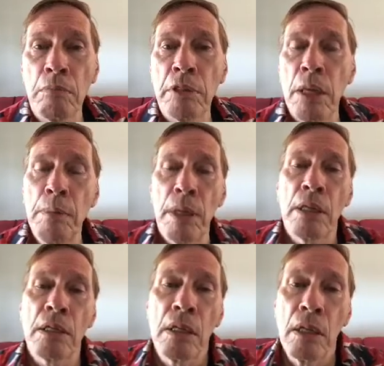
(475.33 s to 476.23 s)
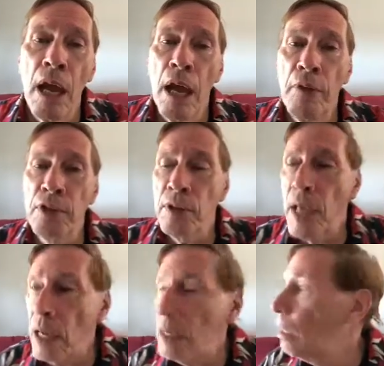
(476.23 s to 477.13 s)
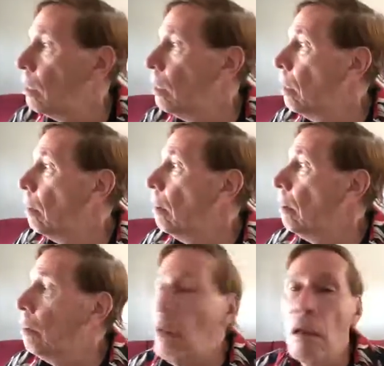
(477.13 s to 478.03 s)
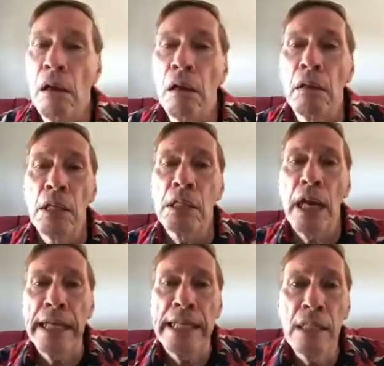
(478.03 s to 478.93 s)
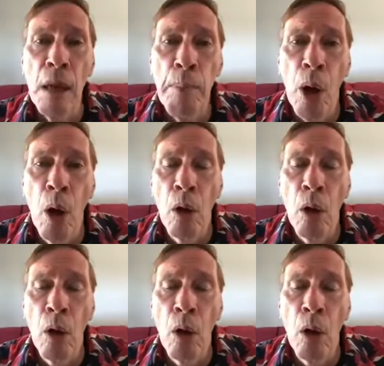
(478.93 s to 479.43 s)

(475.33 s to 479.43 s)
10 minutes after that, this guy gets up.